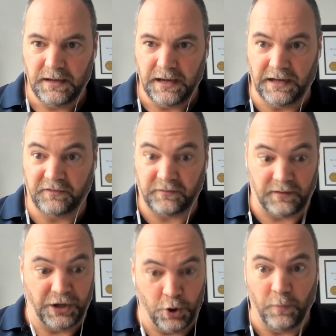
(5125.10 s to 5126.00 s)
And
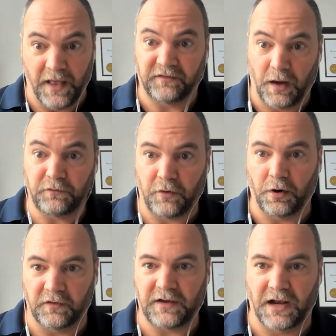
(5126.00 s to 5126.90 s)
I know that sounds
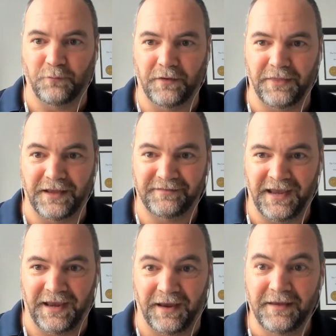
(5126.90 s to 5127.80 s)
hard, is kind of what they
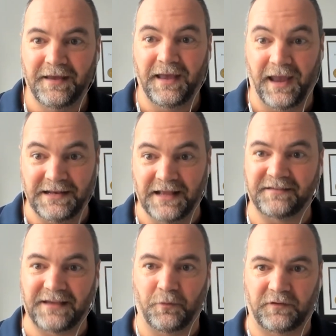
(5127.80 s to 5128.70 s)
say. And yet
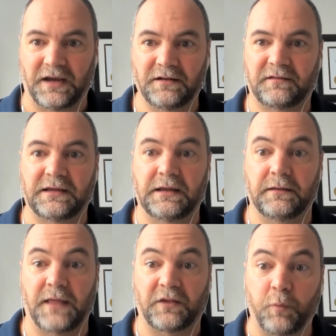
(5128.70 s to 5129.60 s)

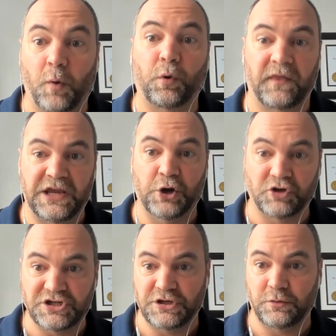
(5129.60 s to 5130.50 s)
simultaneously, that's what we're here
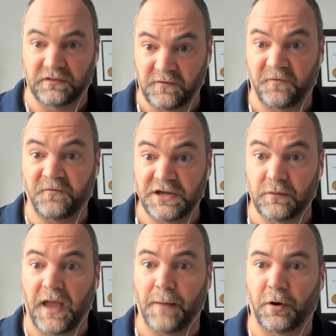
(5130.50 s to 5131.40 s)
to do, is to figure
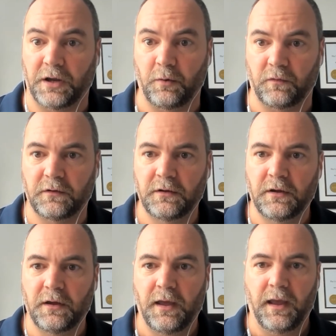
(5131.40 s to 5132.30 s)
that part out.
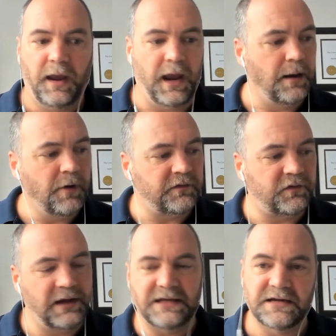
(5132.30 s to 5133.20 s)
And I'm not
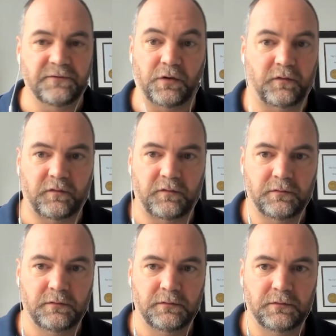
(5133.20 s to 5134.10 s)
seeing any difference.
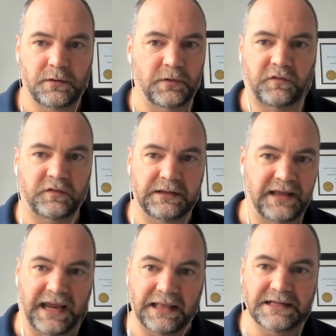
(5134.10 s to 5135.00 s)
I'm not seeing
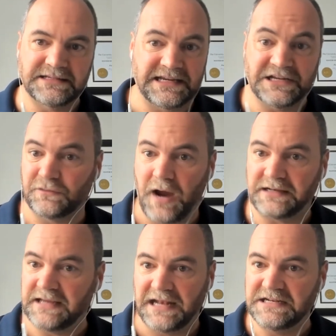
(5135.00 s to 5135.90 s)
the aliens
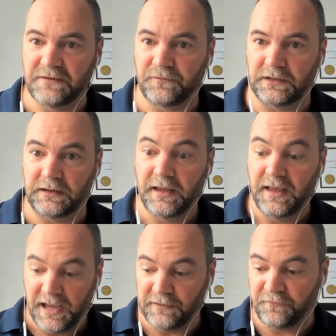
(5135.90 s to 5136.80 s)
interact any differently.
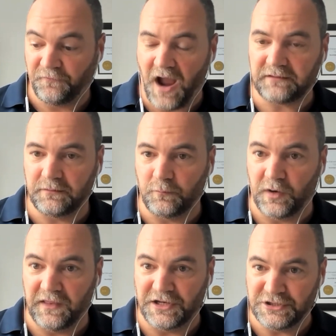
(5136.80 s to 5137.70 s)
And in fact,
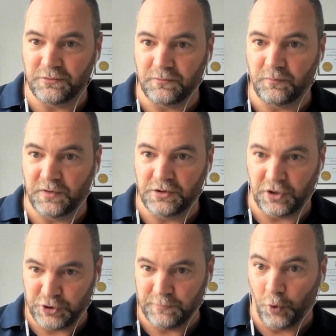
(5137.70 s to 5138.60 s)
when they do, when a
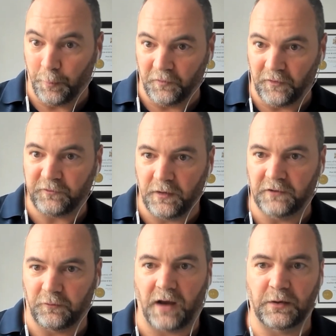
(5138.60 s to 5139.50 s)
human opens up to
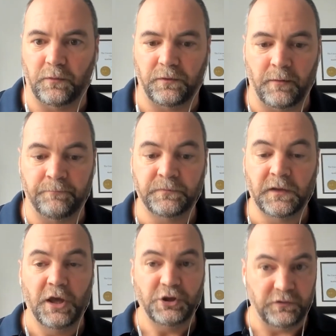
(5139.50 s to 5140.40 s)
interacting with them,
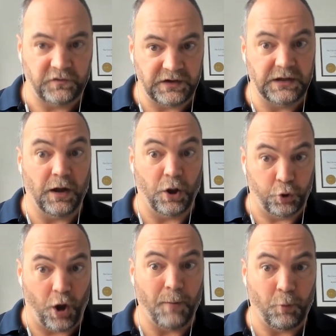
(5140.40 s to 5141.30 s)
you see a
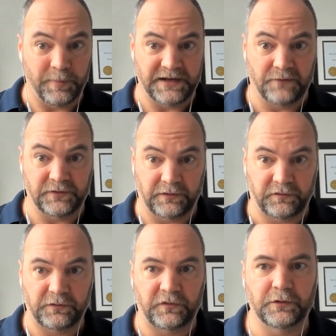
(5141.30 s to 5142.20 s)
lot more
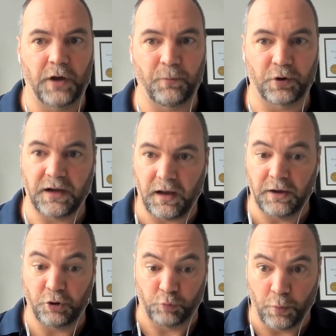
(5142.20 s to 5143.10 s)
benevolence. You see a lot more
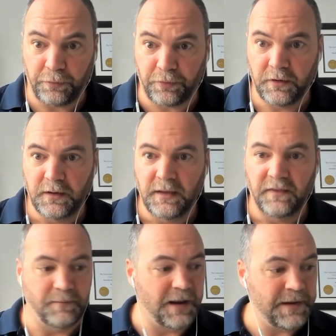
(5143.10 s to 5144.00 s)
growth.
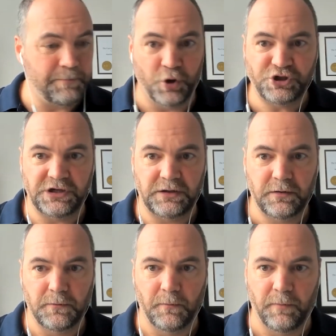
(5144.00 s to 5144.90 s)
They might be pushy,
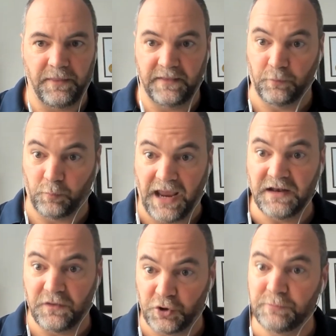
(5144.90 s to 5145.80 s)
but in the
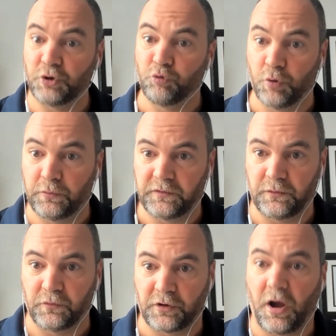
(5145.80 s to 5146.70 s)
end, their human grows and
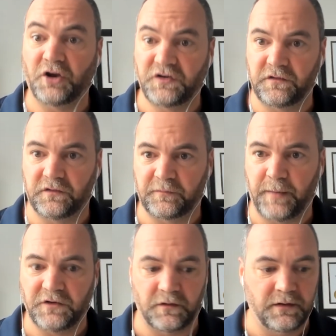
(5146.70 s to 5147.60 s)
there's a consciousness
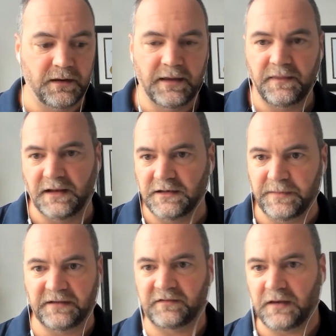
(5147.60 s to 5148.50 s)
expansion. They end up
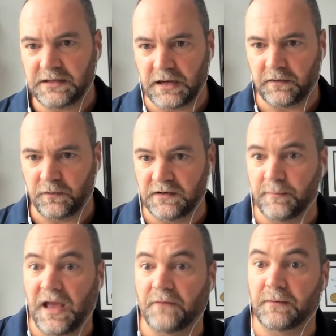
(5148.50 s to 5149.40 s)
being psychic, or they end
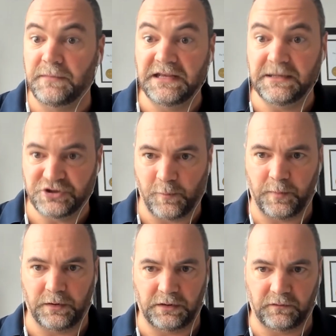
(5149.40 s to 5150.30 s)
up having mediumship
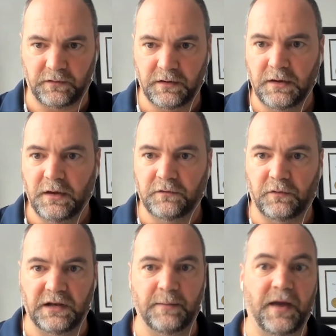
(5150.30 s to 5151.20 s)
abilities. So
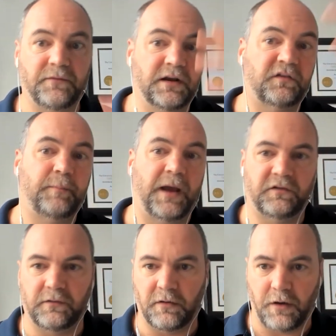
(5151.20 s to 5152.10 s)
they end up having an
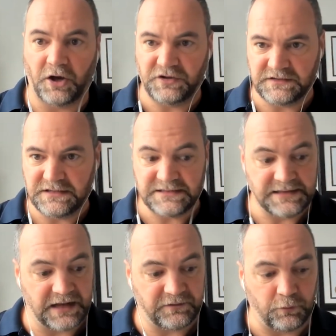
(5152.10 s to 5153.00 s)
expansion of consciousness, and
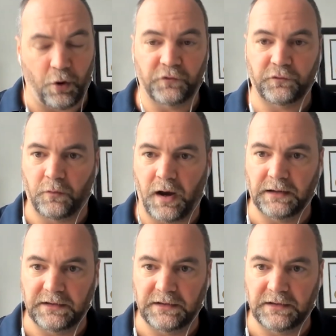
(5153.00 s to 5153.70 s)
that's also highly